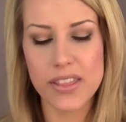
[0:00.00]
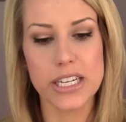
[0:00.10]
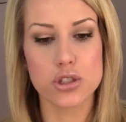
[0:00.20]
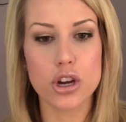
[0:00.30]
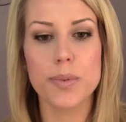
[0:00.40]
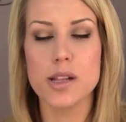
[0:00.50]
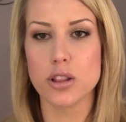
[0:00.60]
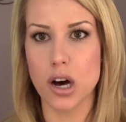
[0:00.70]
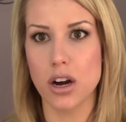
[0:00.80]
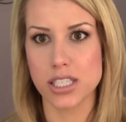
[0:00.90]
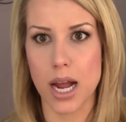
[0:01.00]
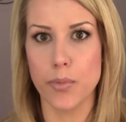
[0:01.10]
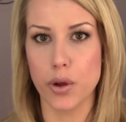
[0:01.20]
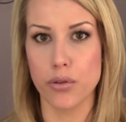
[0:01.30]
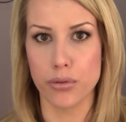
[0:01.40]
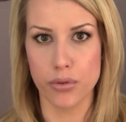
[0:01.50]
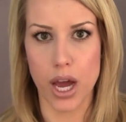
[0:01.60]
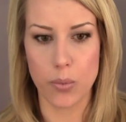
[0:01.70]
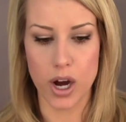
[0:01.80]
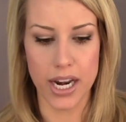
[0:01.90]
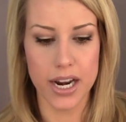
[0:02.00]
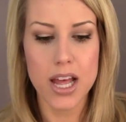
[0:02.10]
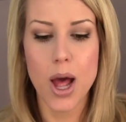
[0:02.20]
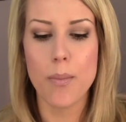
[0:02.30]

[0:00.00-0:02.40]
it took me a long time to go through that one,